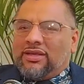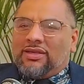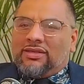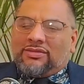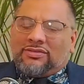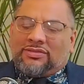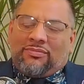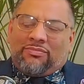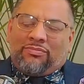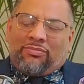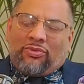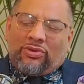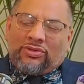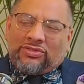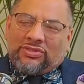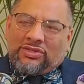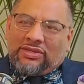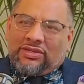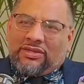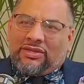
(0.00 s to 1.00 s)
Some points
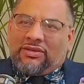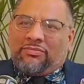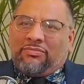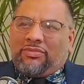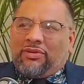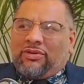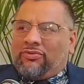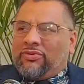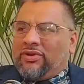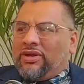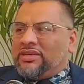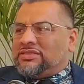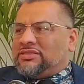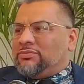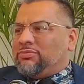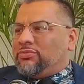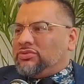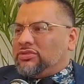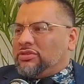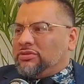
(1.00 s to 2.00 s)
are going to be right, some
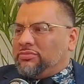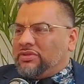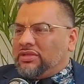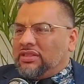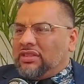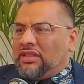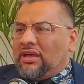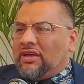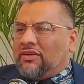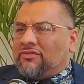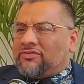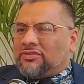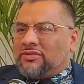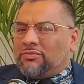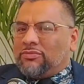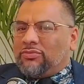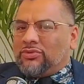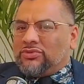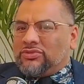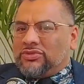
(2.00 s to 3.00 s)
points are going to be left, some
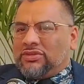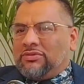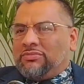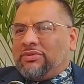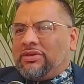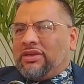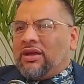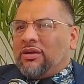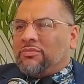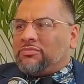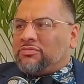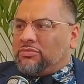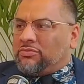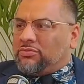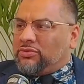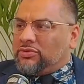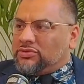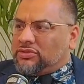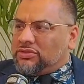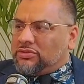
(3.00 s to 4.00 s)
points are going to be up, some
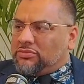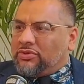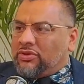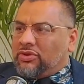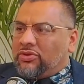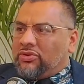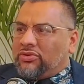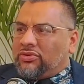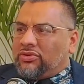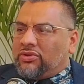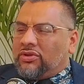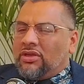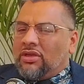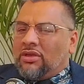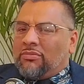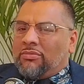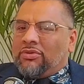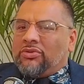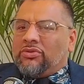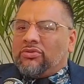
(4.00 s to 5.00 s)
points are going to be harder.
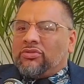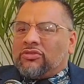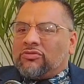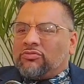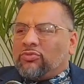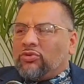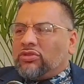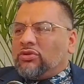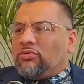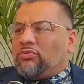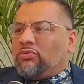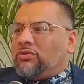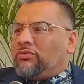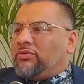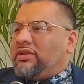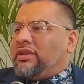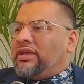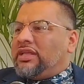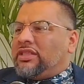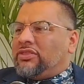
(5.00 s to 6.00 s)
But there's more than one way
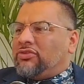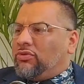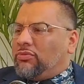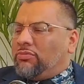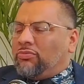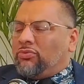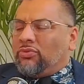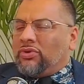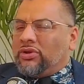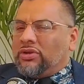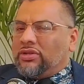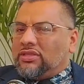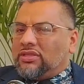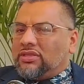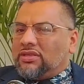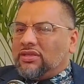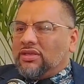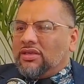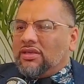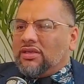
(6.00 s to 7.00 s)
to get to a point.
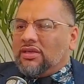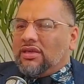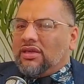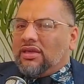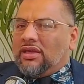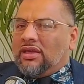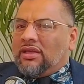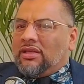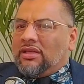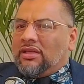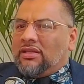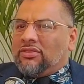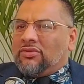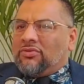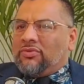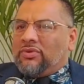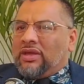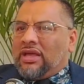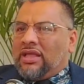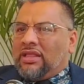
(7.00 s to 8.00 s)
And the
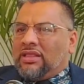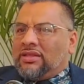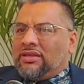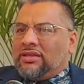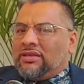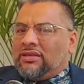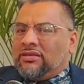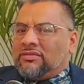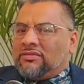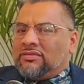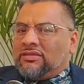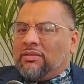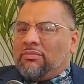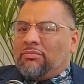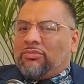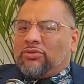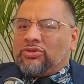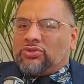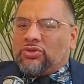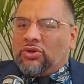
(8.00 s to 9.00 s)
reality is that
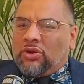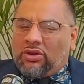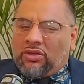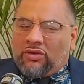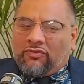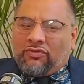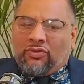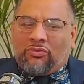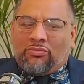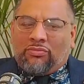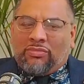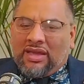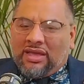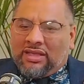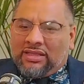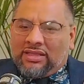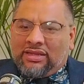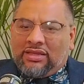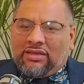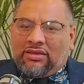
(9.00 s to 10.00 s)
majority of
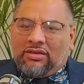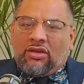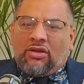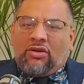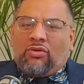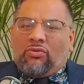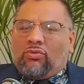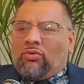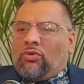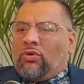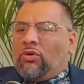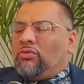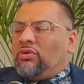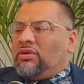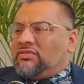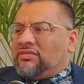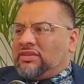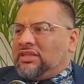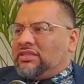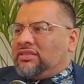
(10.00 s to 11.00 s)
humanity all
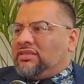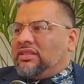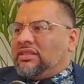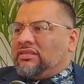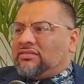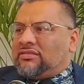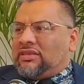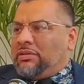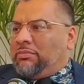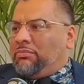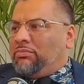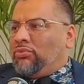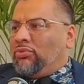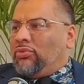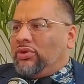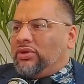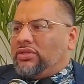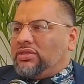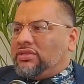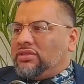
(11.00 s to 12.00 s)
wants to get to that same point.